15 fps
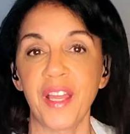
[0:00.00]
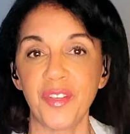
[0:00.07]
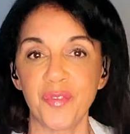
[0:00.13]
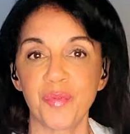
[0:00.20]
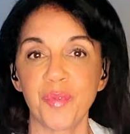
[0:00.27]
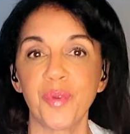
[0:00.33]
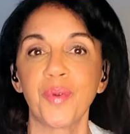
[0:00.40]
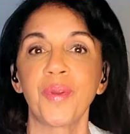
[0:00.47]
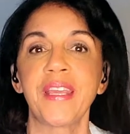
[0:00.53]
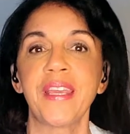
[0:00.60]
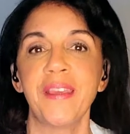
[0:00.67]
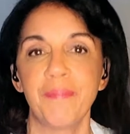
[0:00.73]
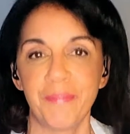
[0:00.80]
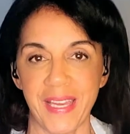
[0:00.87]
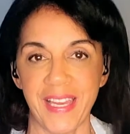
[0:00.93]

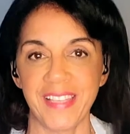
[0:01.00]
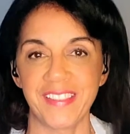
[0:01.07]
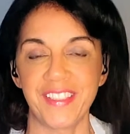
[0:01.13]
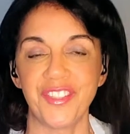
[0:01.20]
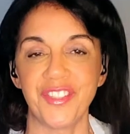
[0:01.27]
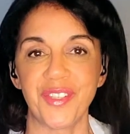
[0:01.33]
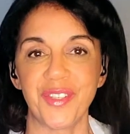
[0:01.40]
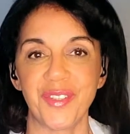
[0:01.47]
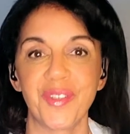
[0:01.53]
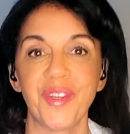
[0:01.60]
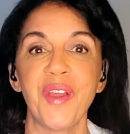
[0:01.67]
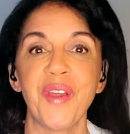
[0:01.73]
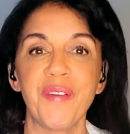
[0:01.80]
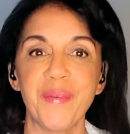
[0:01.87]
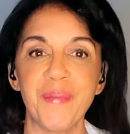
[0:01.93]
unruly passengers.
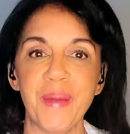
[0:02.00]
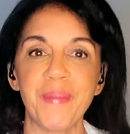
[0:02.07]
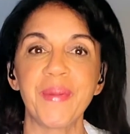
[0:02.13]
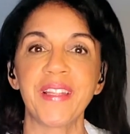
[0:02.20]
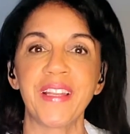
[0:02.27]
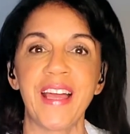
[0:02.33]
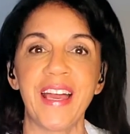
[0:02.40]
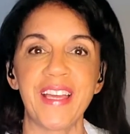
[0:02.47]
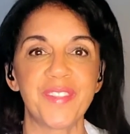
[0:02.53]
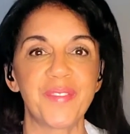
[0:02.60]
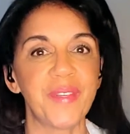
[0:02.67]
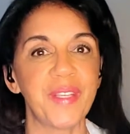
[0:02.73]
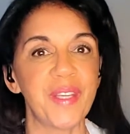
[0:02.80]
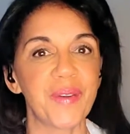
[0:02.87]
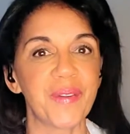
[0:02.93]
Remember the last
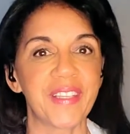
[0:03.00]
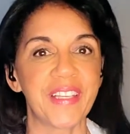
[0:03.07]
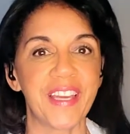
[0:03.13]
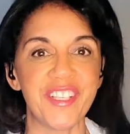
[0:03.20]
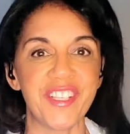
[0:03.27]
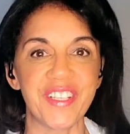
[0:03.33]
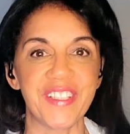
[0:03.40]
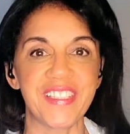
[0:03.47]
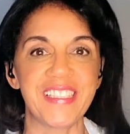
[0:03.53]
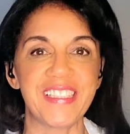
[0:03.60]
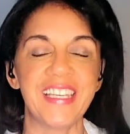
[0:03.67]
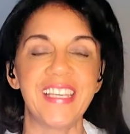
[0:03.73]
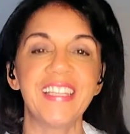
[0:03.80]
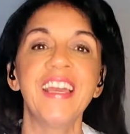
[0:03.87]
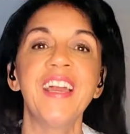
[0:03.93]
video that I just
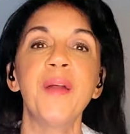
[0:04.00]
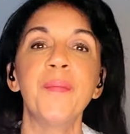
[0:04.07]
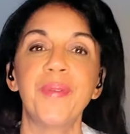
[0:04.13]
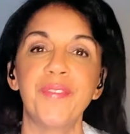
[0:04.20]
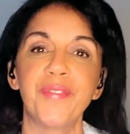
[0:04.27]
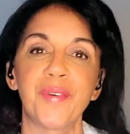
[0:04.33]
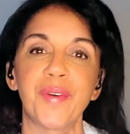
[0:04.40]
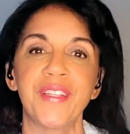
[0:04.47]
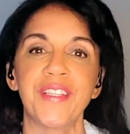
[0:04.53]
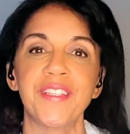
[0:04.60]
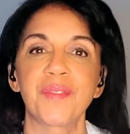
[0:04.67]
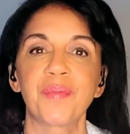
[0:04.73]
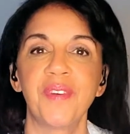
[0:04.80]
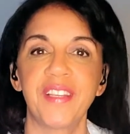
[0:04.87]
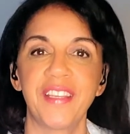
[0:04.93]
did before
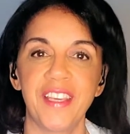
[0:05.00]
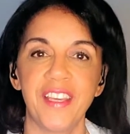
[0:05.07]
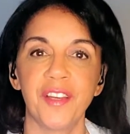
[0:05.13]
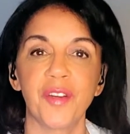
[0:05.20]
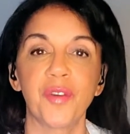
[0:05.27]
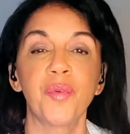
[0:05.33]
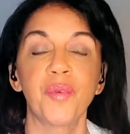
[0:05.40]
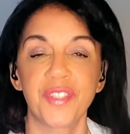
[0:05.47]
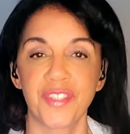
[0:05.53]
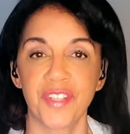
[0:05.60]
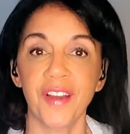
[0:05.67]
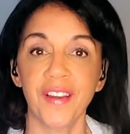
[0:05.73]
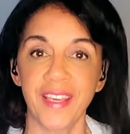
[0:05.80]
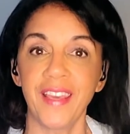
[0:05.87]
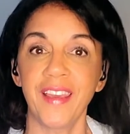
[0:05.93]
this one here was
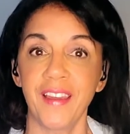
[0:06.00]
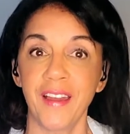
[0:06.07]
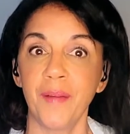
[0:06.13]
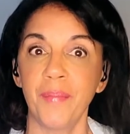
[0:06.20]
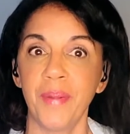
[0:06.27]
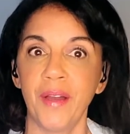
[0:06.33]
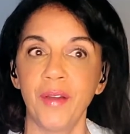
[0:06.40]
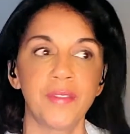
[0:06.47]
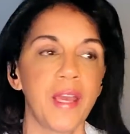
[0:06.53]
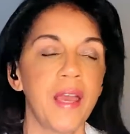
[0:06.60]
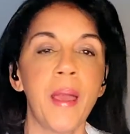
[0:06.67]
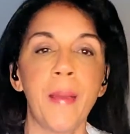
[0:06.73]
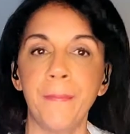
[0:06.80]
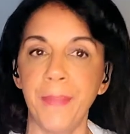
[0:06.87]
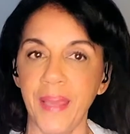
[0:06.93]
talking about
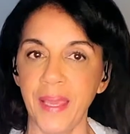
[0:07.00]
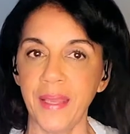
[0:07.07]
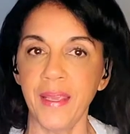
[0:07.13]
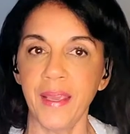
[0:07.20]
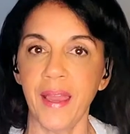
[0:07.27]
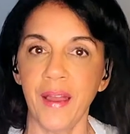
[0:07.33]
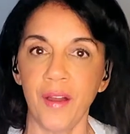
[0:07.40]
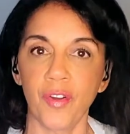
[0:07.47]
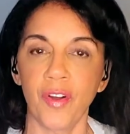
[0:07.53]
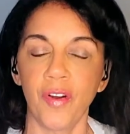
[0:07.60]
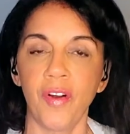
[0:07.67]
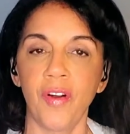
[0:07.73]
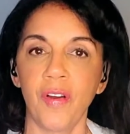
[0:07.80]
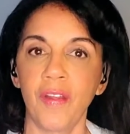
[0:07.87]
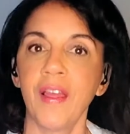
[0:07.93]
banning
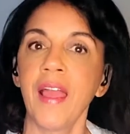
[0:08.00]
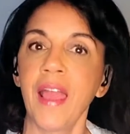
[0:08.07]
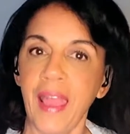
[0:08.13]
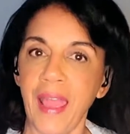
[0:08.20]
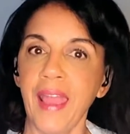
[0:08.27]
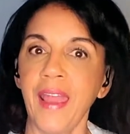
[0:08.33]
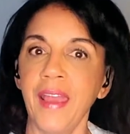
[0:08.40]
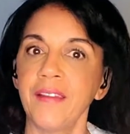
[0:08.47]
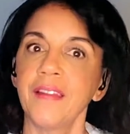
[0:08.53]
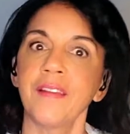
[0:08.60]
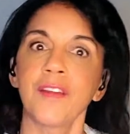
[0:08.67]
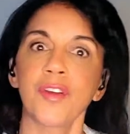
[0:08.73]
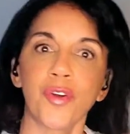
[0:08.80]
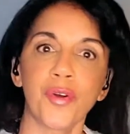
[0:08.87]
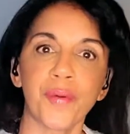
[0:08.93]
alcohol and
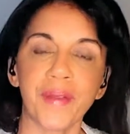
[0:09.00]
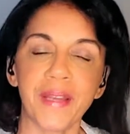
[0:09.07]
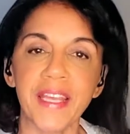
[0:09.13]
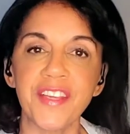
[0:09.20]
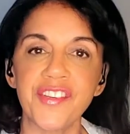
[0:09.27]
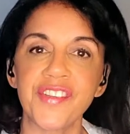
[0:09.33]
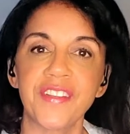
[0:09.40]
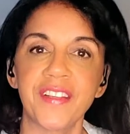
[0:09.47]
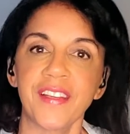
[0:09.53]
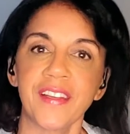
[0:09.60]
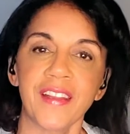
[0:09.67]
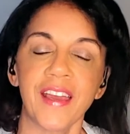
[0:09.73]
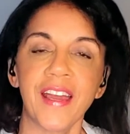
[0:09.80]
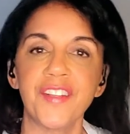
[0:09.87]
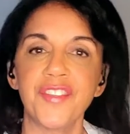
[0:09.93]
the correlation that
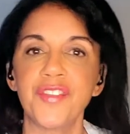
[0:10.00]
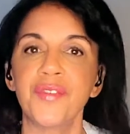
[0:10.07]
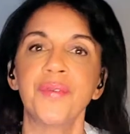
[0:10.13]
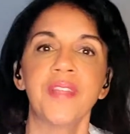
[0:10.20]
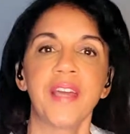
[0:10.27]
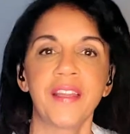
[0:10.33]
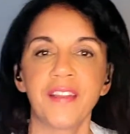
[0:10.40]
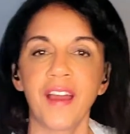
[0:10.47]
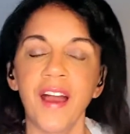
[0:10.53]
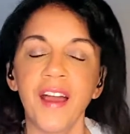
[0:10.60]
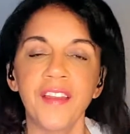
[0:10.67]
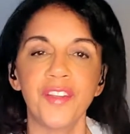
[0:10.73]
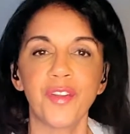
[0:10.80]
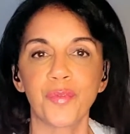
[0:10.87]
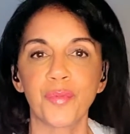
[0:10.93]
it had to that
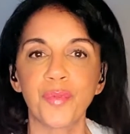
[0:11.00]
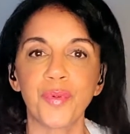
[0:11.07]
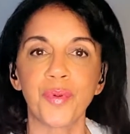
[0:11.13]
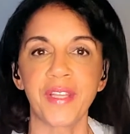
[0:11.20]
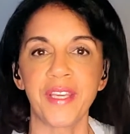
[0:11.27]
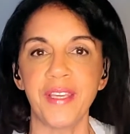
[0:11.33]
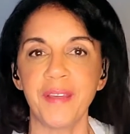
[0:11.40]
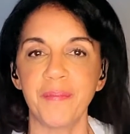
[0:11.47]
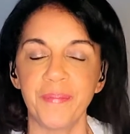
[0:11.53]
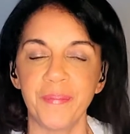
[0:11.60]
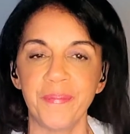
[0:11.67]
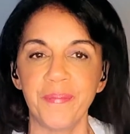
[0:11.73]
unruly